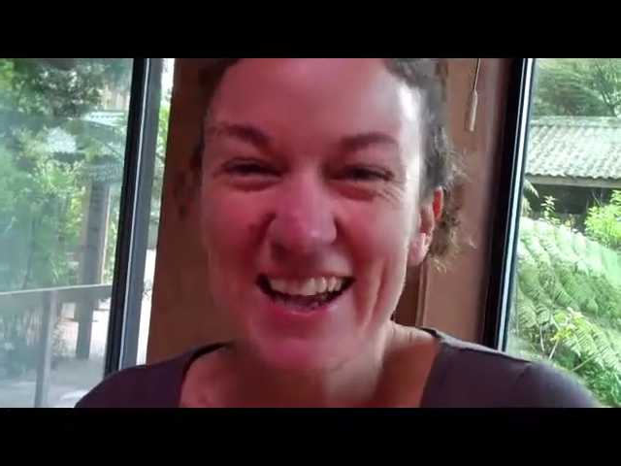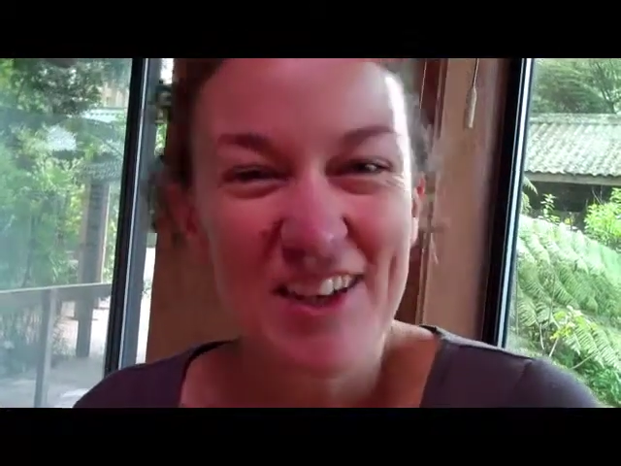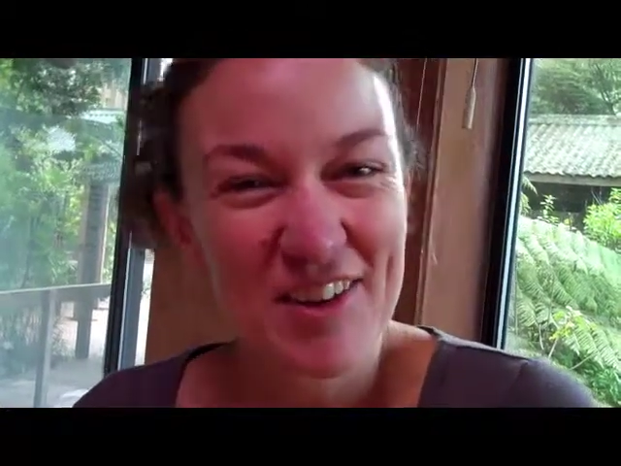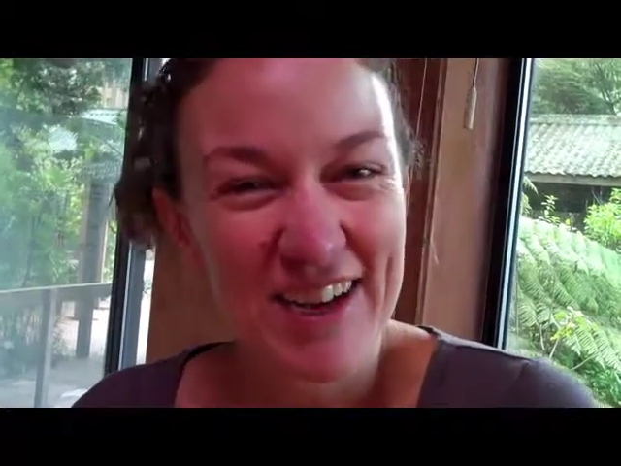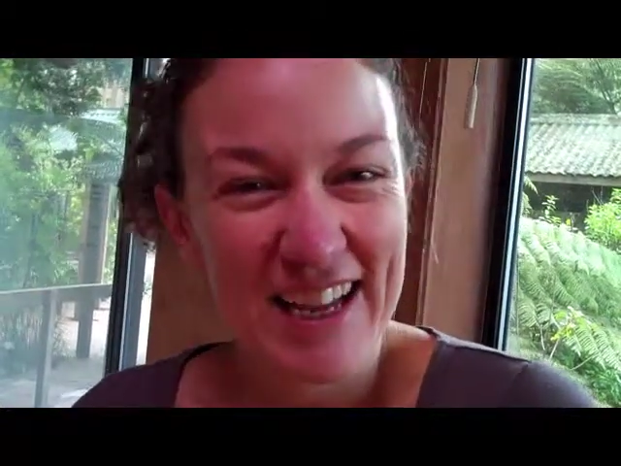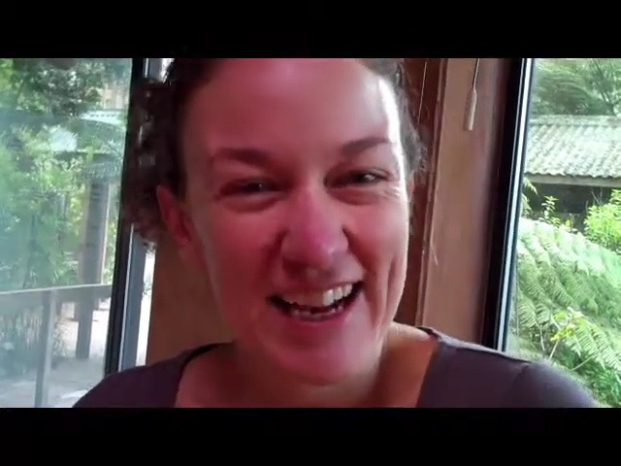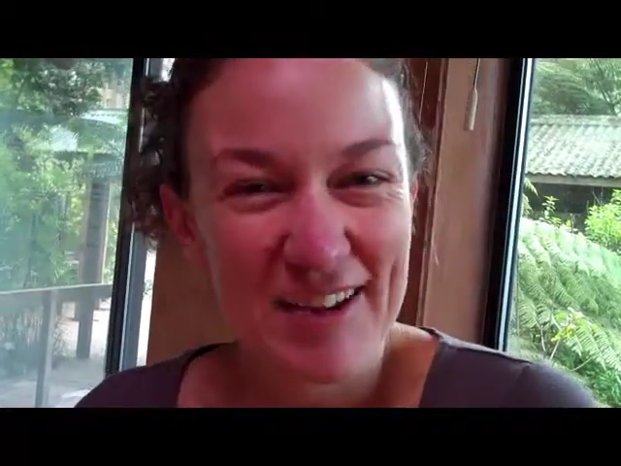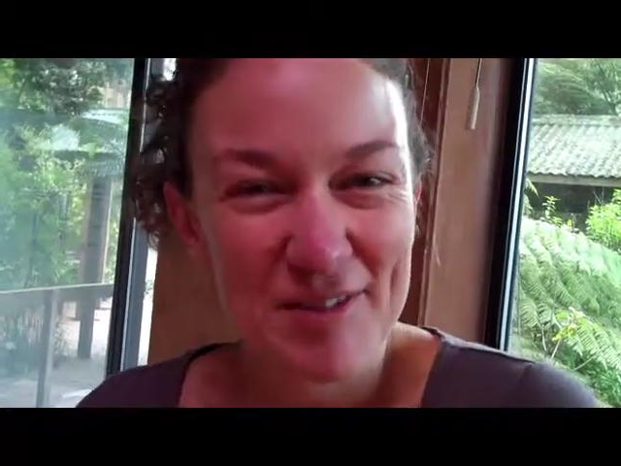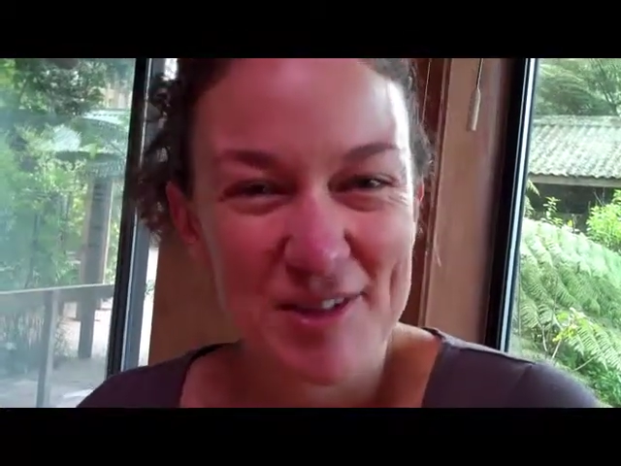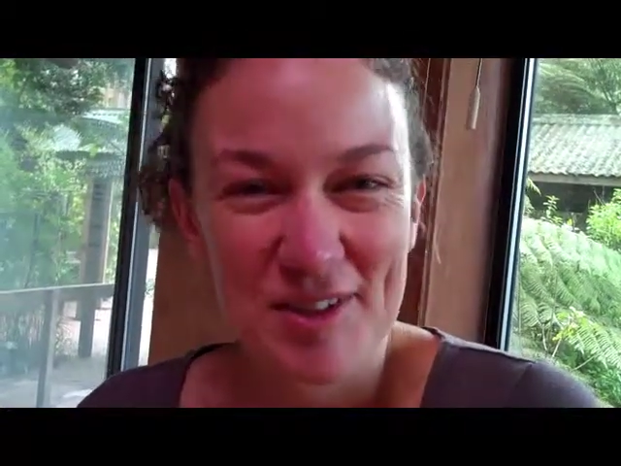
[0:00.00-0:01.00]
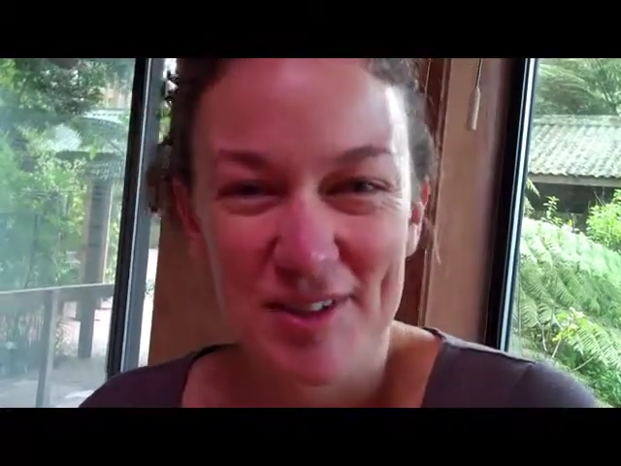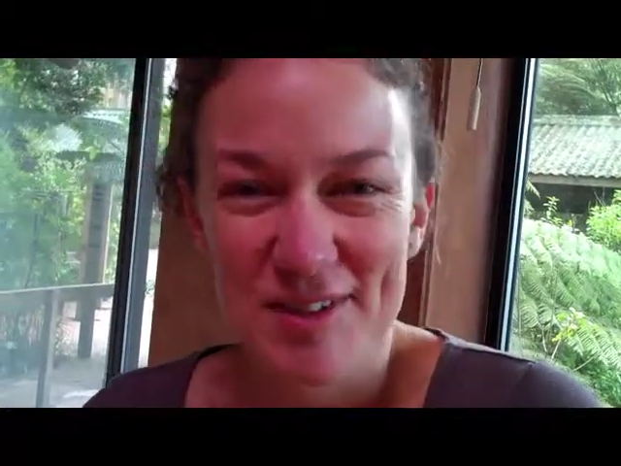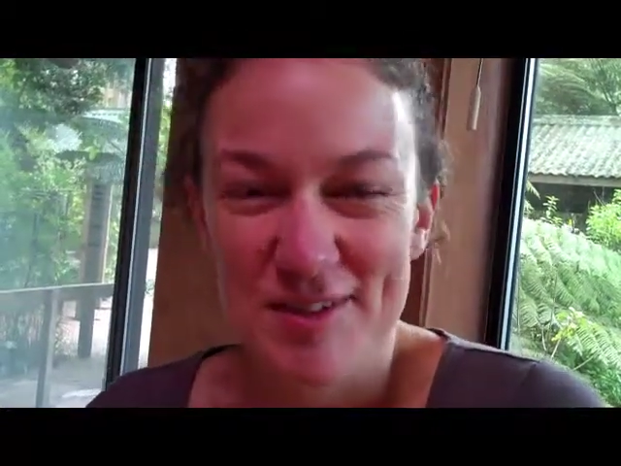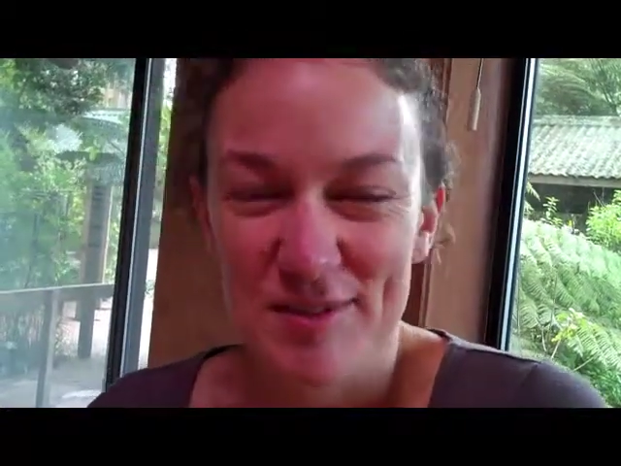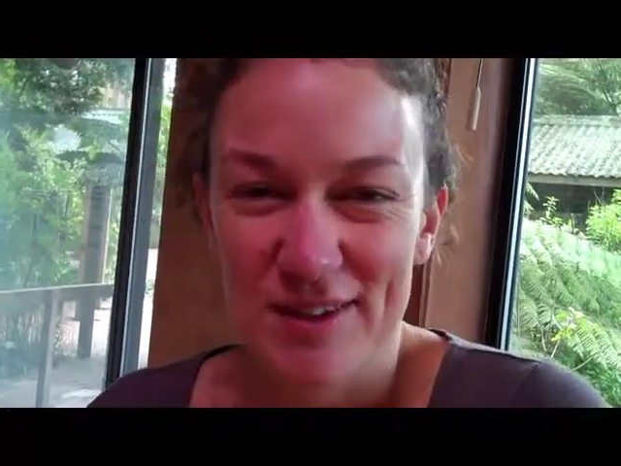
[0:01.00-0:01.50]
your headache
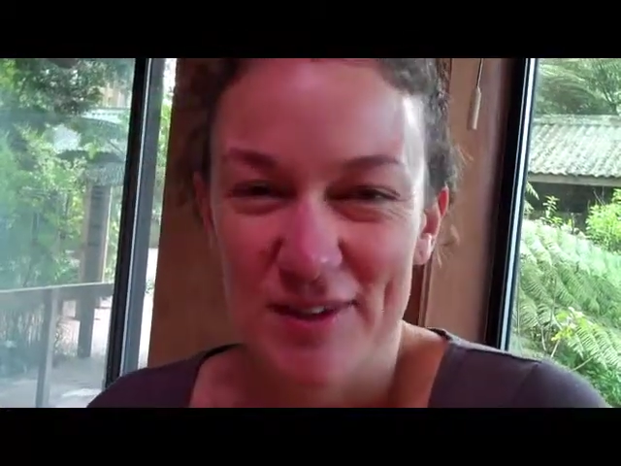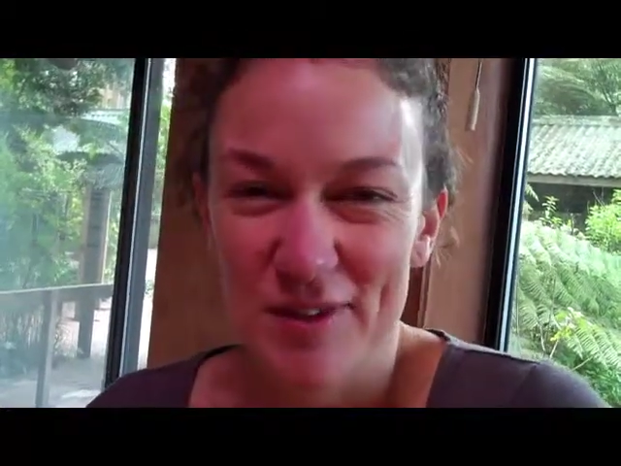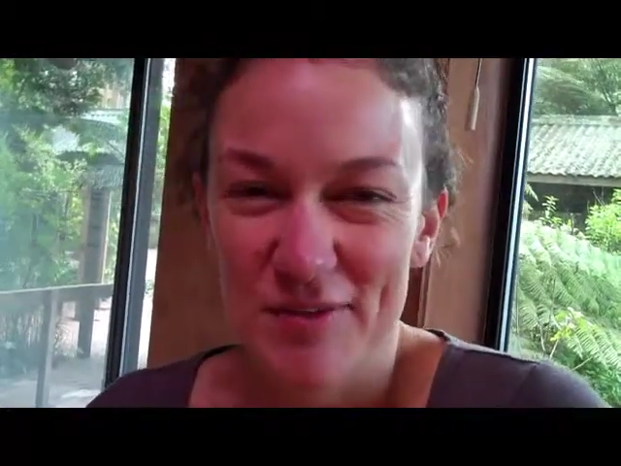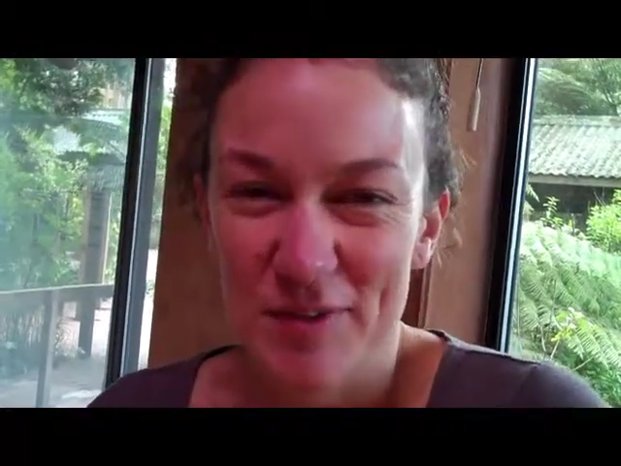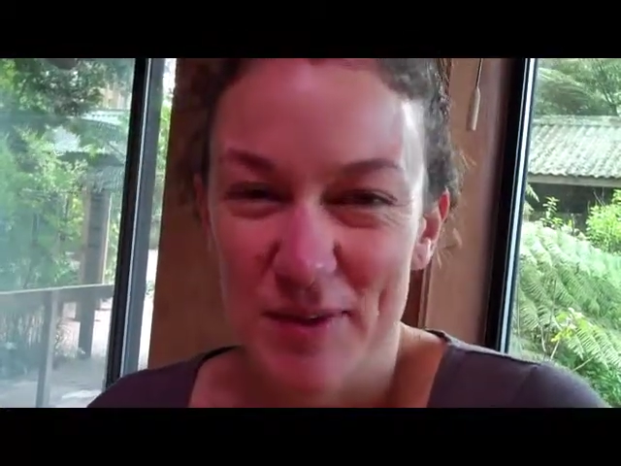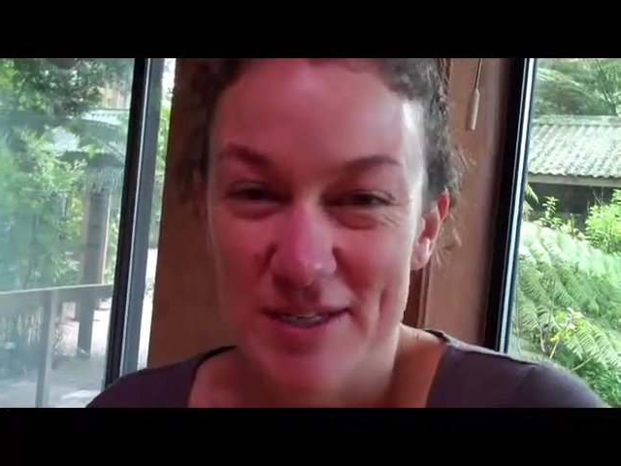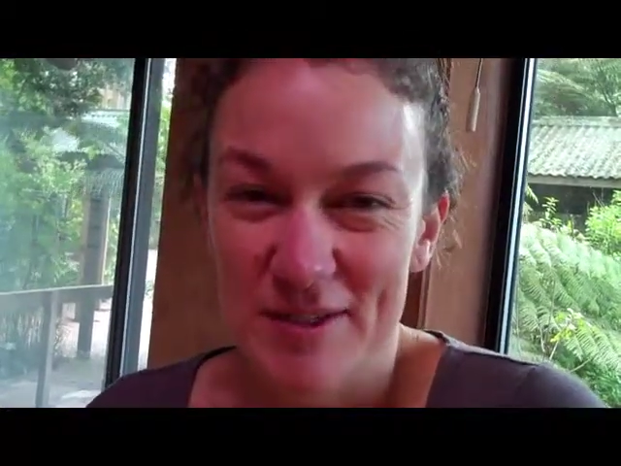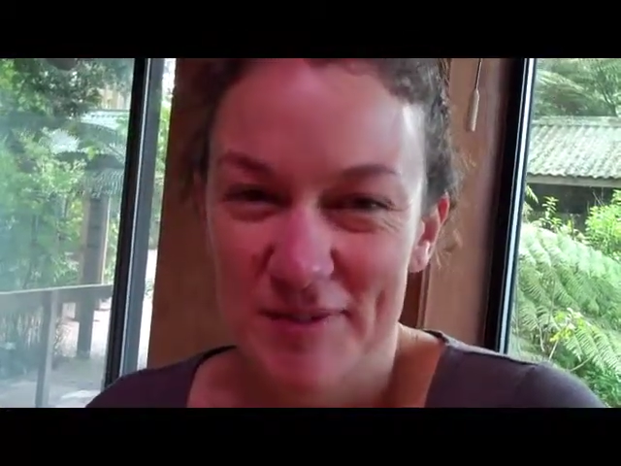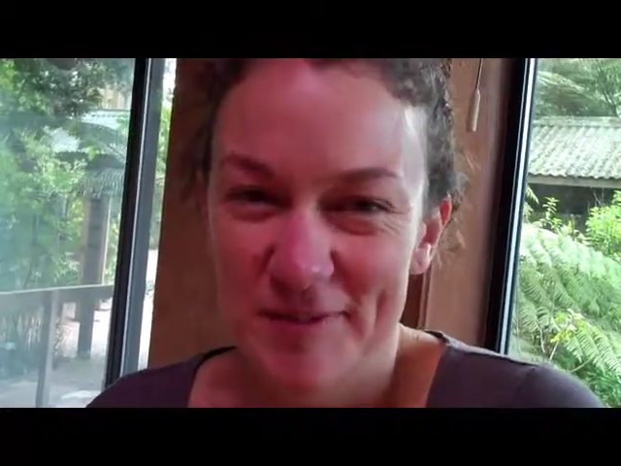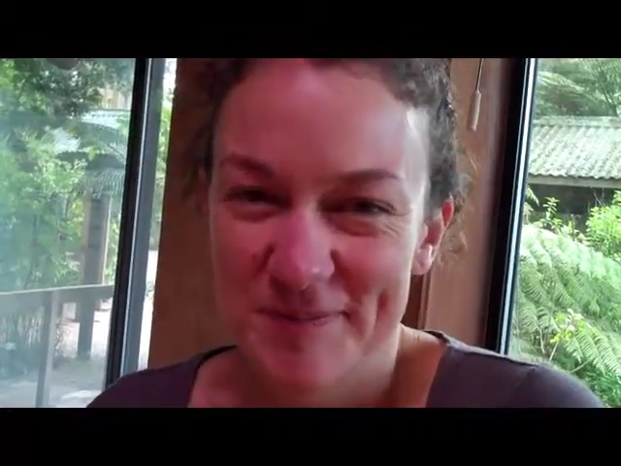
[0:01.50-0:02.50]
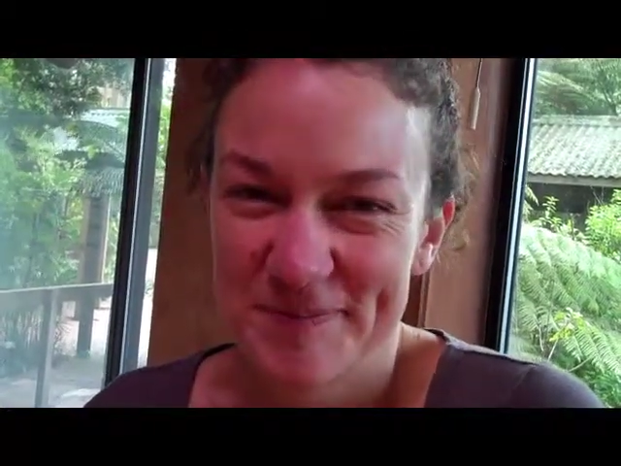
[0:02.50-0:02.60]
returns when the Nurofen wears off.